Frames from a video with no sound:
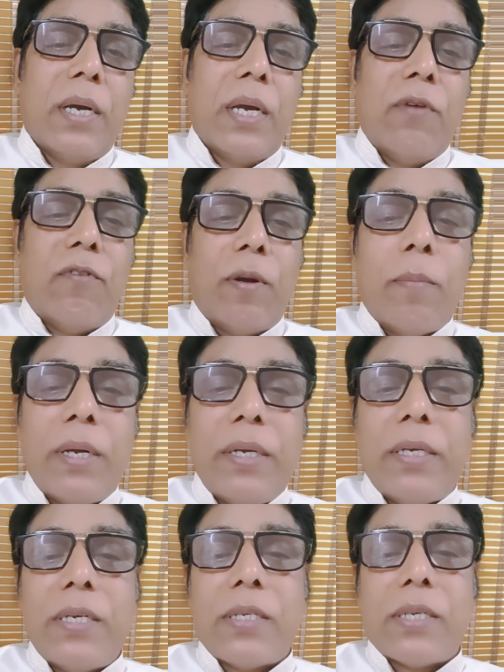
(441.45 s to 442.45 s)
If
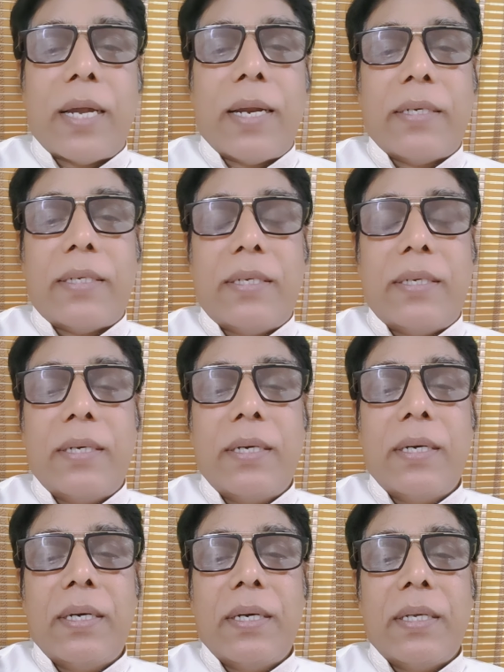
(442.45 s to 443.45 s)
MIT is correct,
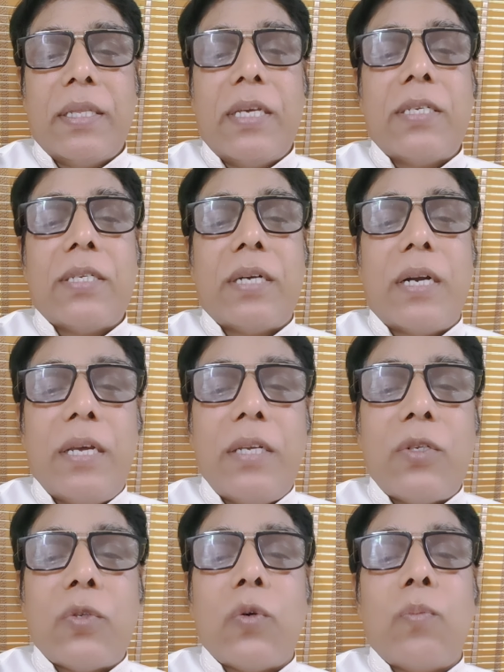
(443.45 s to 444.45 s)
these
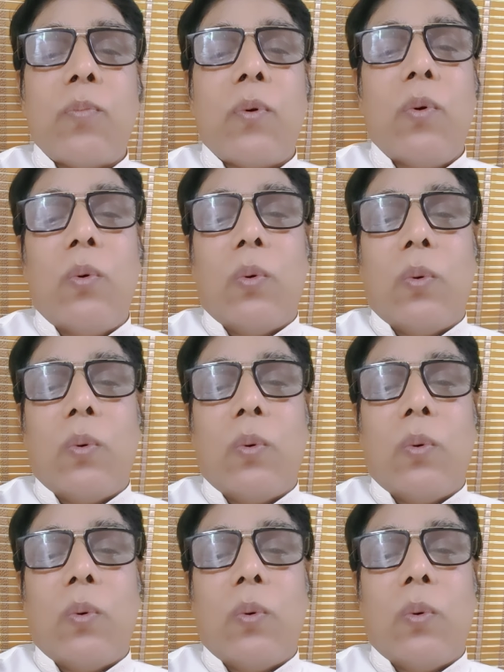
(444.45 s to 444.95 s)
studies should prove